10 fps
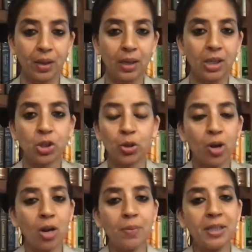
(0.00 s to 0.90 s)
it should
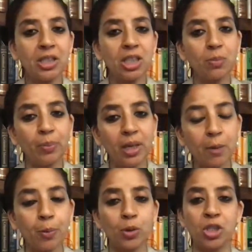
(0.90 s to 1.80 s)
not be just
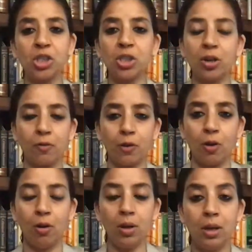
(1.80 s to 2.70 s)
mere procedure of law,